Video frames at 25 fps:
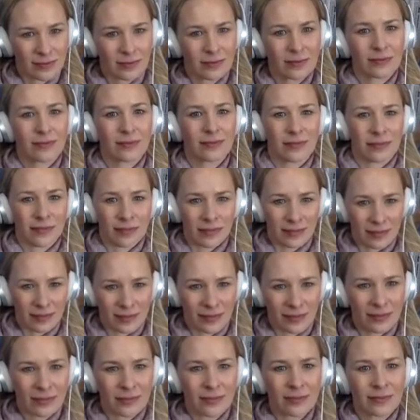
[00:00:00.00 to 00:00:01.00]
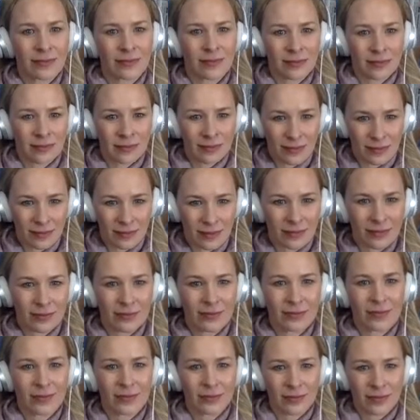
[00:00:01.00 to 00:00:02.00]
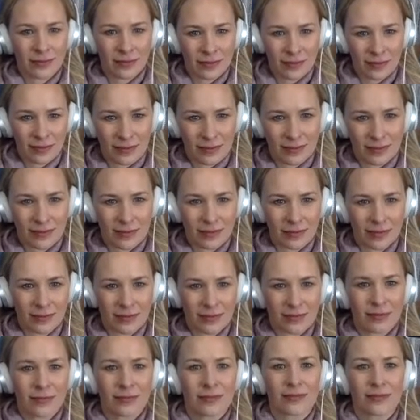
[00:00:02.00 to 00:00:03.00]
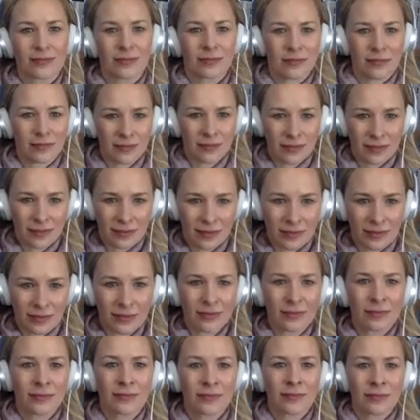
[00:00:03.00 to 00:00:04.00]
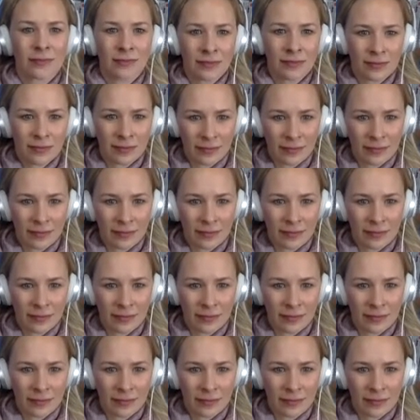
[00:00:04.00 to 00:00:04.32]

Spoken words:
This person isn't speaking.